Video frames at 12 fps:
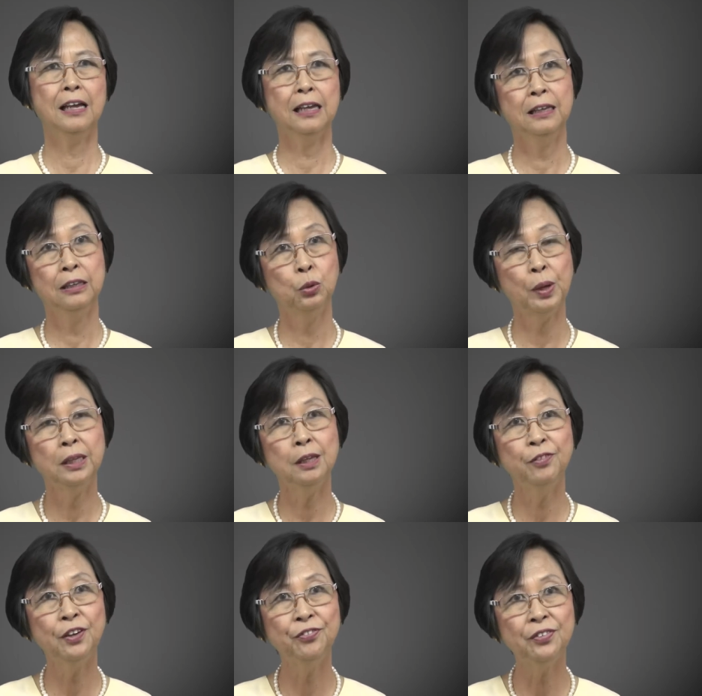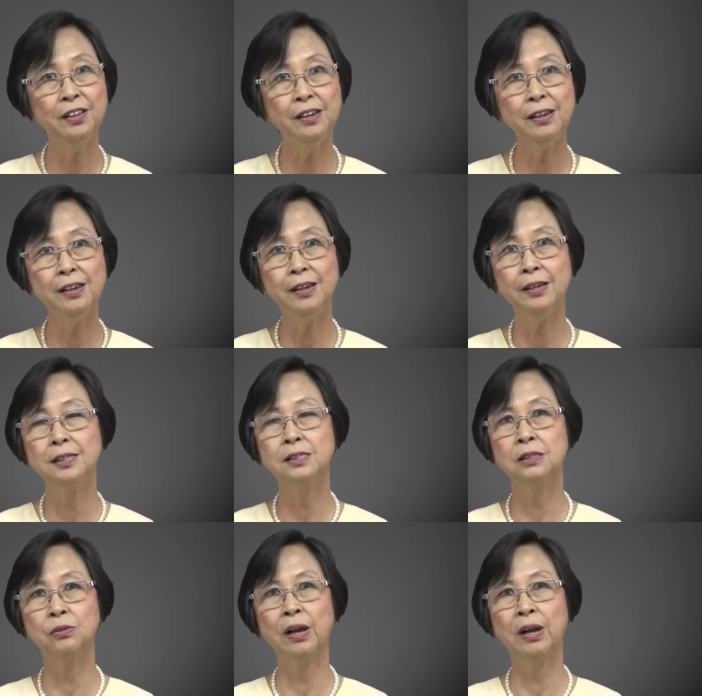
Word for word: 2050 is